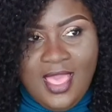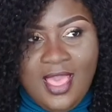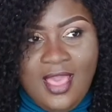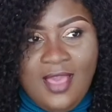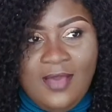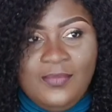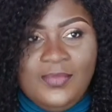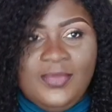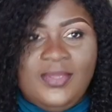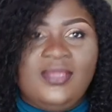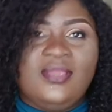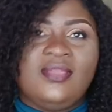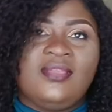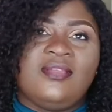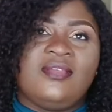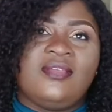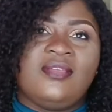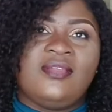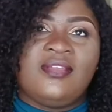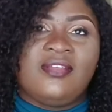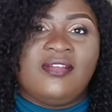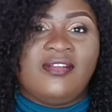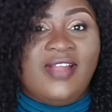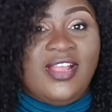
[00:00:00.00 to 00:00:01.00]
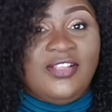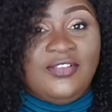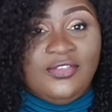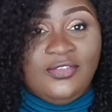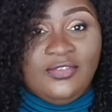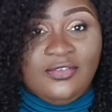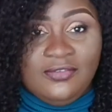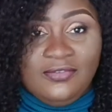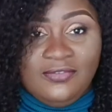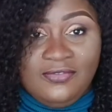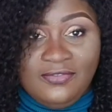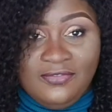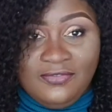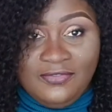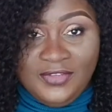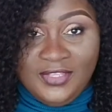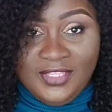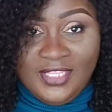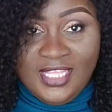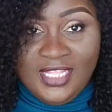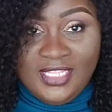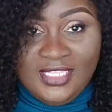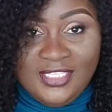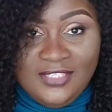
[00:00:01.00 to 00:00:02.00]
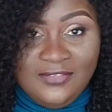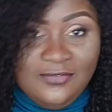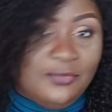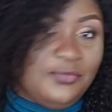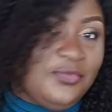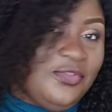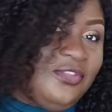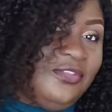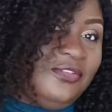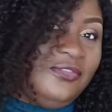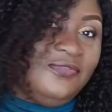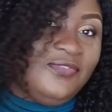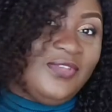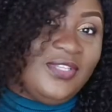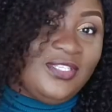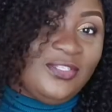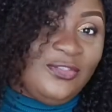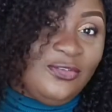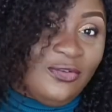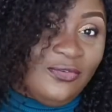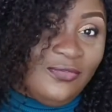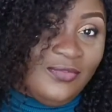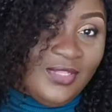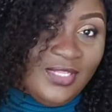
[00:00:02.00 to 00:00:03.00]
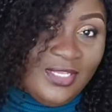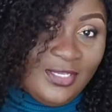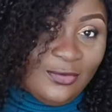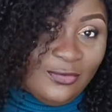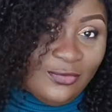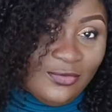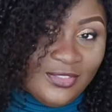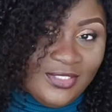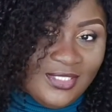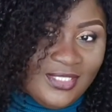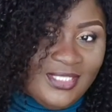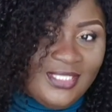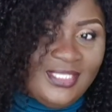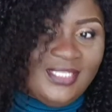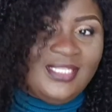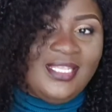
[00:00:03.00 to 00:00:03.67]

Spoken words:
I'm a graduate of finance from the University of Lagos.